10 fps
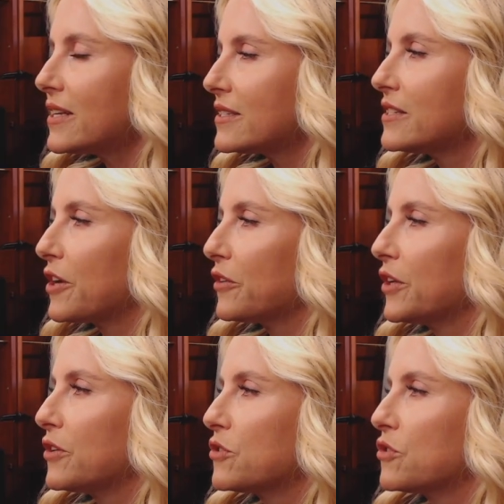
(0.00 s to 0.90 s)

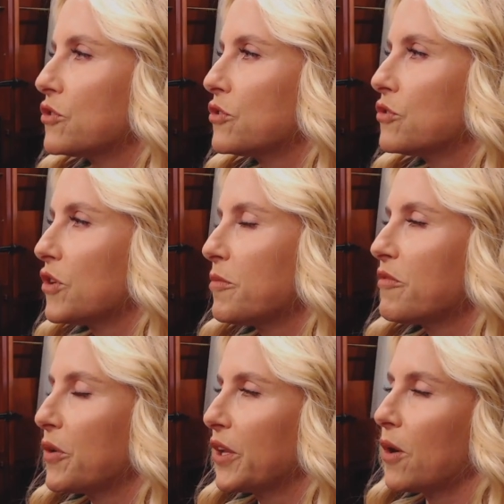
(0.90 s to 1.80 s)
necessarily dream
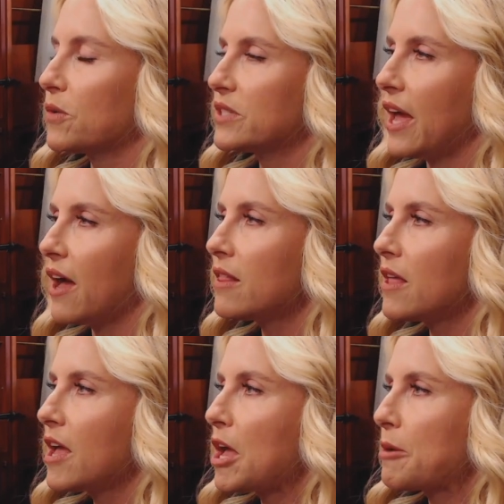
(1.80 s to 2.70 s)
of owning a hotel,